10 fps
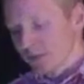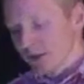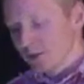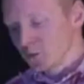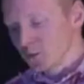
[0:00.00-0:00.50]

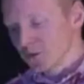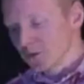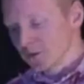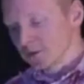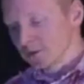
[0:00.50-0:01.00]
your
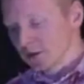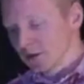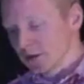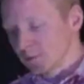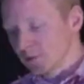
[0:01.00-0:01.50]

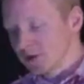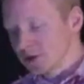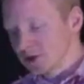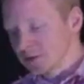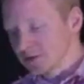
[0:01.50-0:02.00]

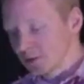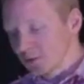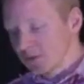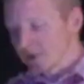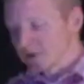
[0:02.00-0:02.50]
relationship. So three
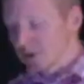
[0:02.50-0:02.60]
ways to